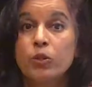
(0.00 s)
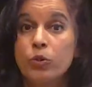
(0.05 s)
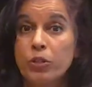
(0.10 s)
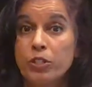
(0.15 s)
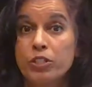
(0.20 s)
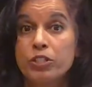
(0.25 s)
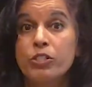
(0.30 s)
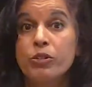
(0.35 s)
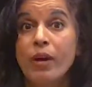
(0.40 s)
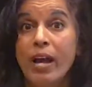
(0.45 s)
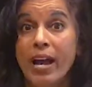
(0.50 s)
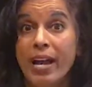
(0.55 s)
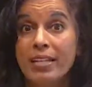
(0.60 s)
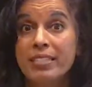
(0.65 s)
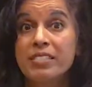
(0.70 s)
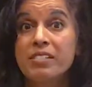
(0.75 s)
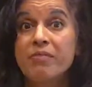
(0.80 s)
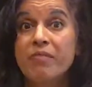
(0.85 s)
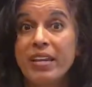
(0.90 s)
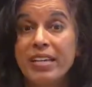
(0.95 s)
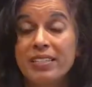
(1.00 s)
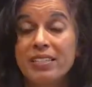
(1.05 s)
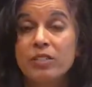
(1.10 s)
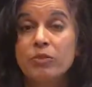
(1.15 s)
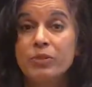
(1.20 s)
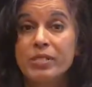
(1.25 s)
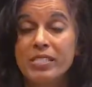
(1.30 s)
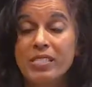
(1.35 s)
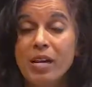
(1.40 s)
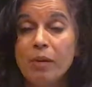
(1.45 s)
in order to
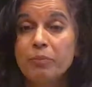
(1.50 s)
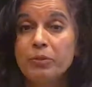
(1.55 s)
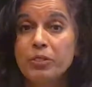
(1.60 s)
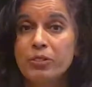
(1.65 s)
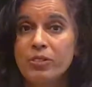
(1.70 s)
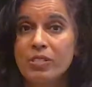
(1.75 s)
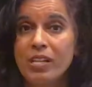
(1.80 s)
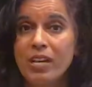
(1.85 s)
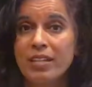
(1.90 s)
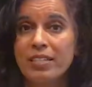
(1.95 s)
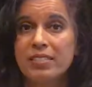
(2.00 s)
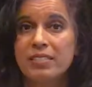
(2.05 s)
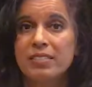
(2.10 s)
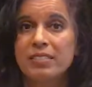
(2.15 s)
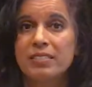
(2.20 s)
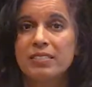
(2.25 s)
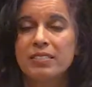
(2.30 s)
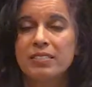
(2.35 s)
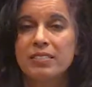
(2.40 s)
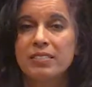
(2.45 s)
activate the receptor site.